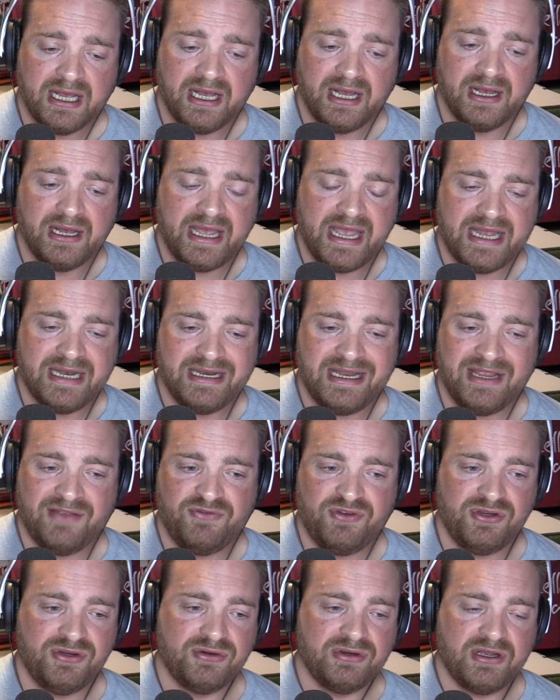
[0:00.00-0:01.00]
And
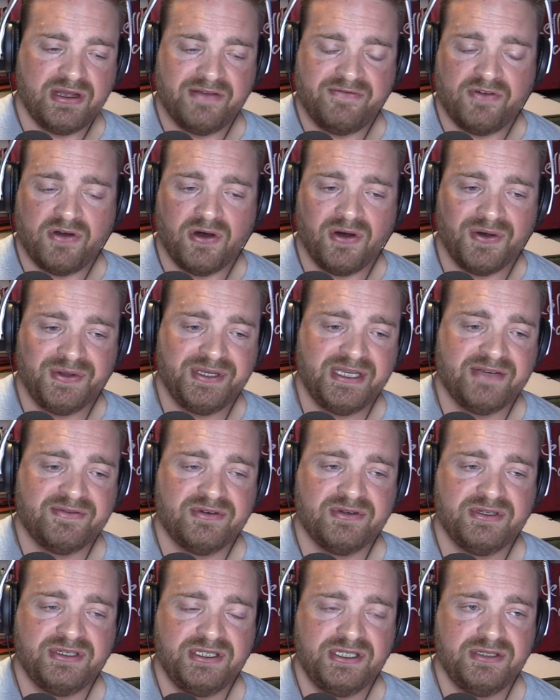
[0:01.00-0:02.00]
if all you
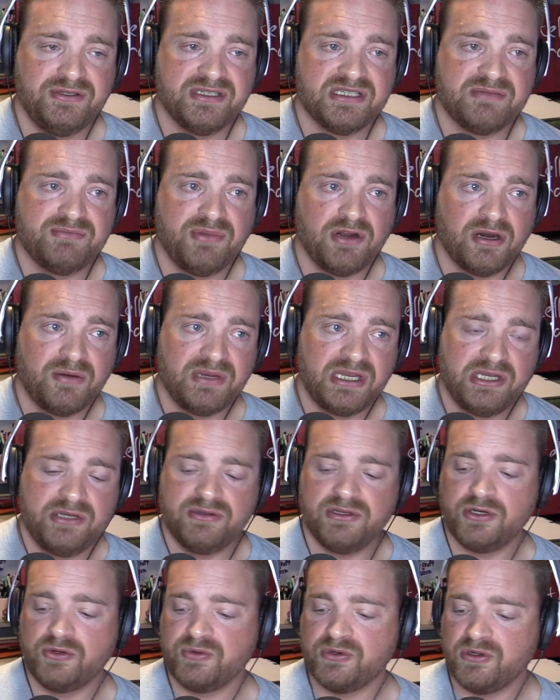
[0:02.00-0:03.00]
ever do is
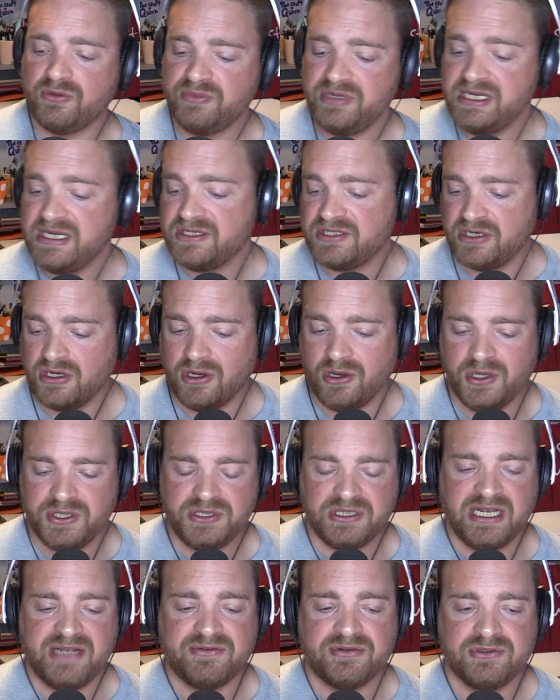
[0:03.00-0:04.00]
barbecue and grill meats, and all
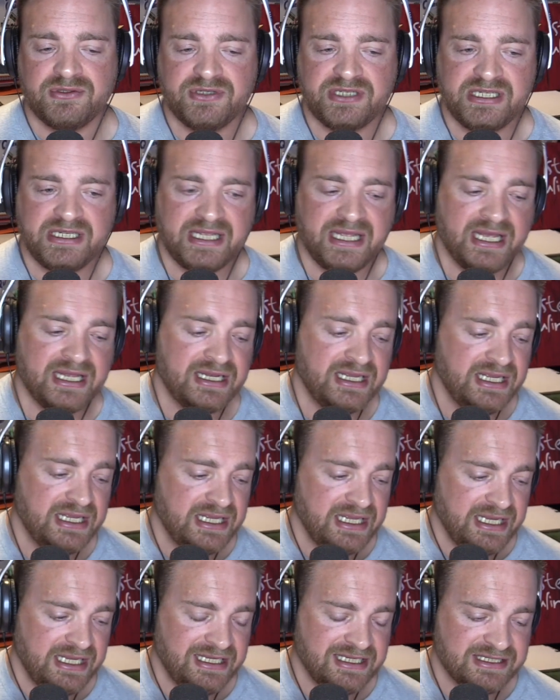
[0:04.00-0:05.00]
you're ever looking at
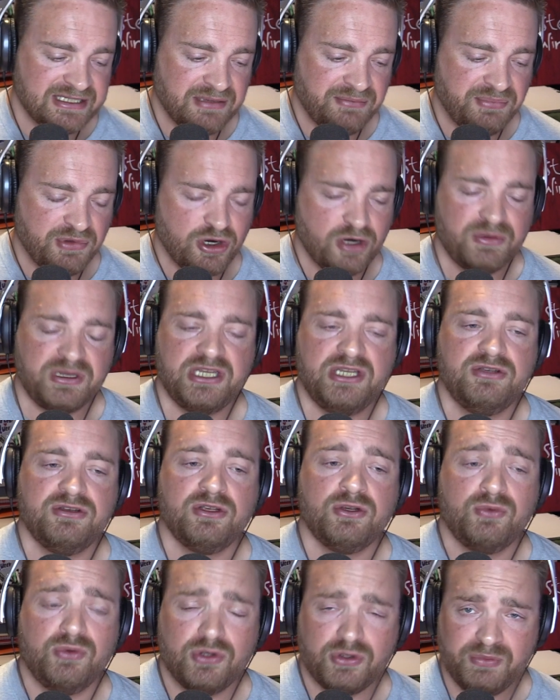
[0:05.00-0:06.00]
is a barbecue
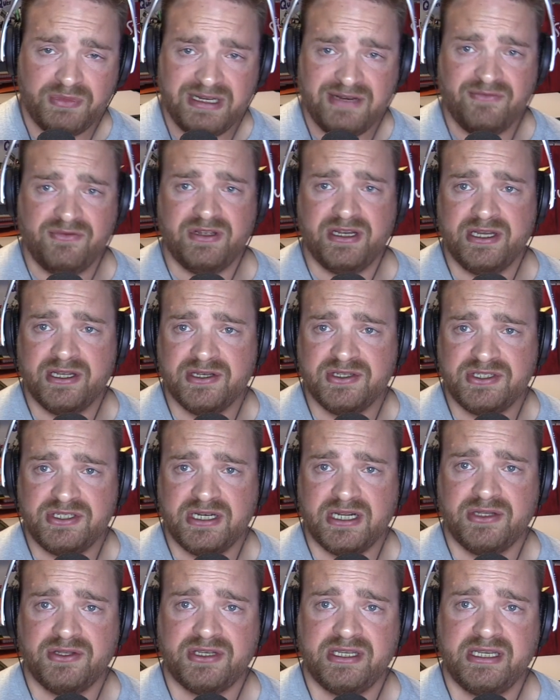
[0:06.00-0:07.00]
and grilled meat videos,
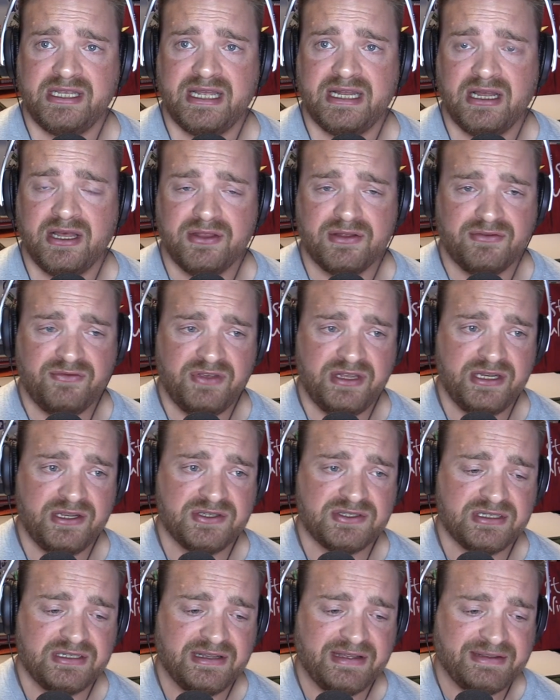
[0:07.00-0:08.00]
you're not looking at other
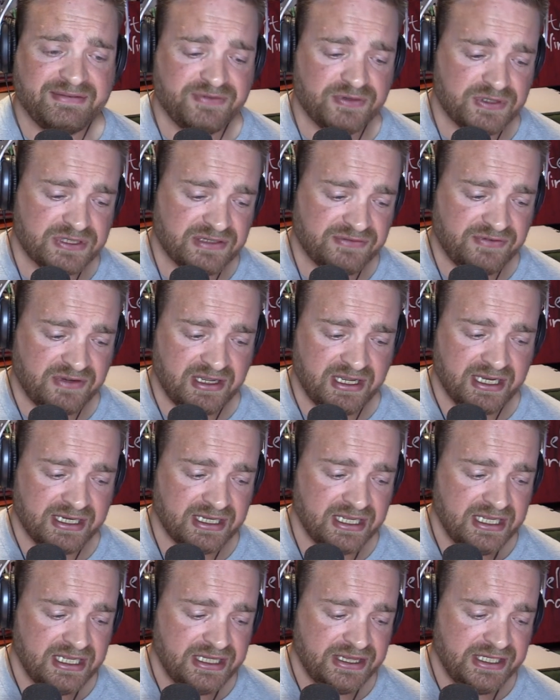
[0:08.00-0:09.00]
videos and
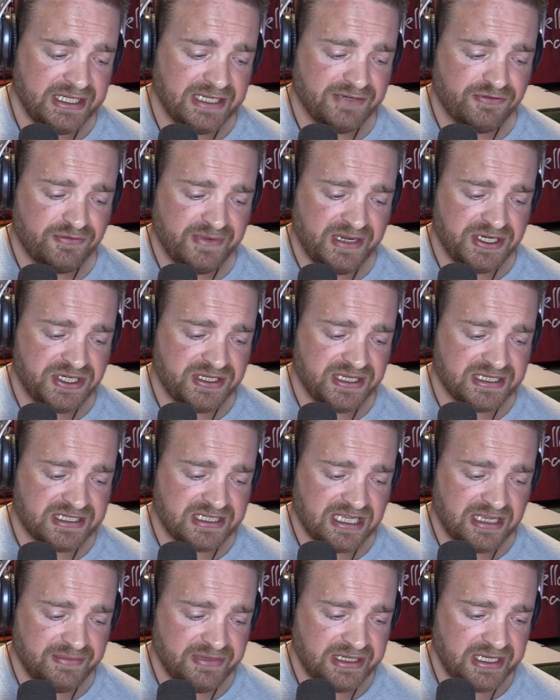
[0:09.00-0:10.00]
diversifying the information that's
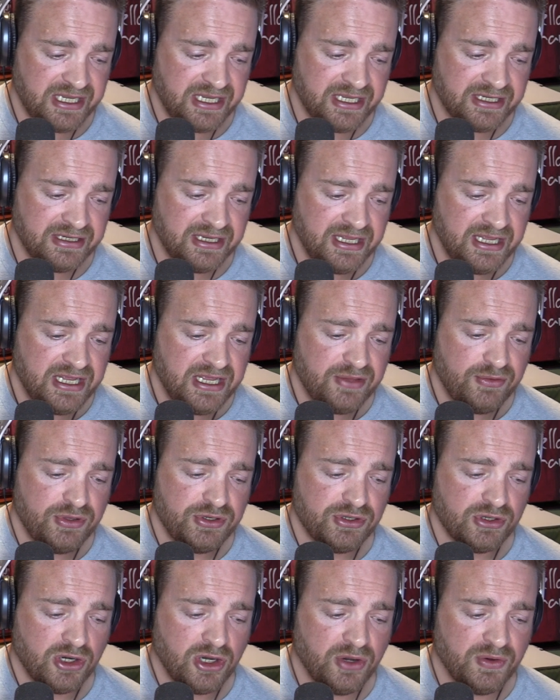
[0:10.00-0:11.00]
coming in,
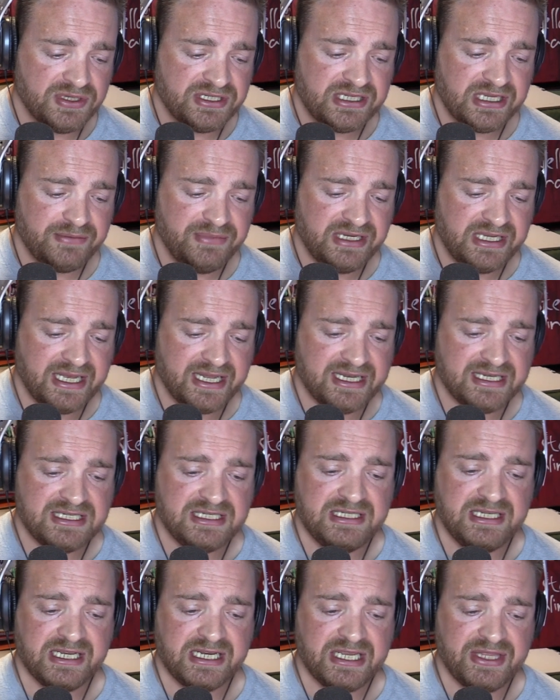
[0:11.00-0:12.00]
then you're always going to be kind of
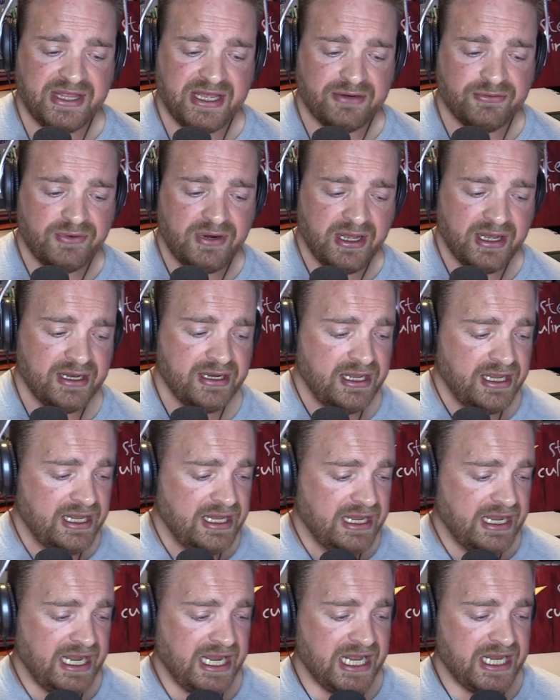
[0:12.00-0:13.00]
stuck in that rut,
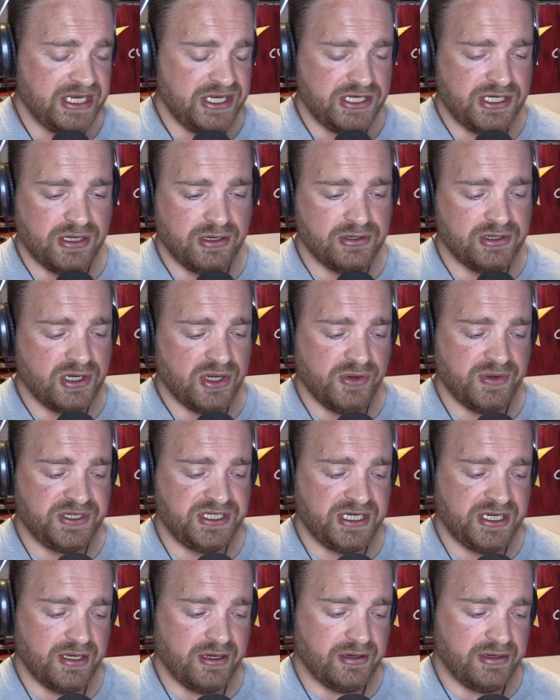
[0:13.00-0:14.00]
and you don't know
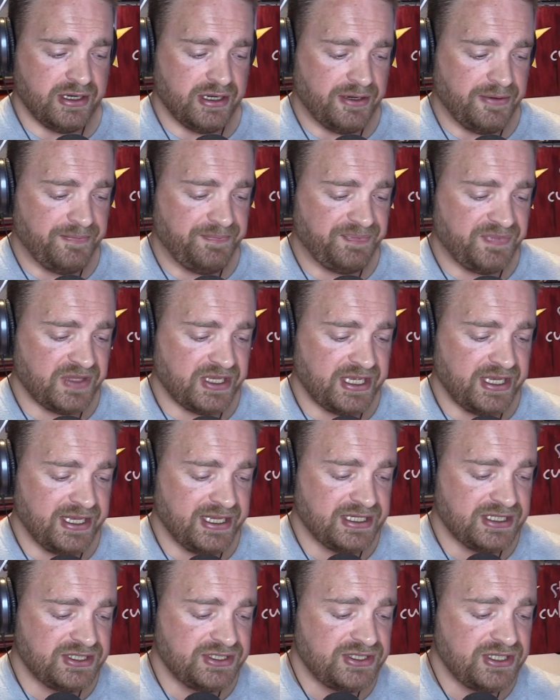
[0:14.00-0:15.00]
what you don't know.
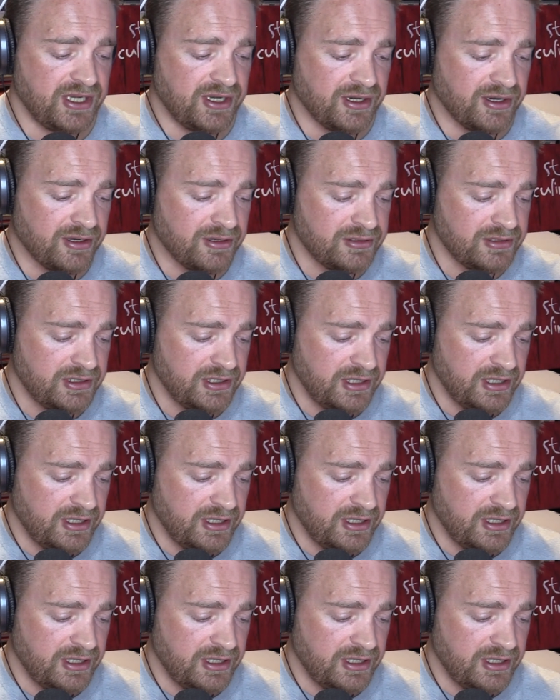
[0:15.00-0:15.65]
Okay, so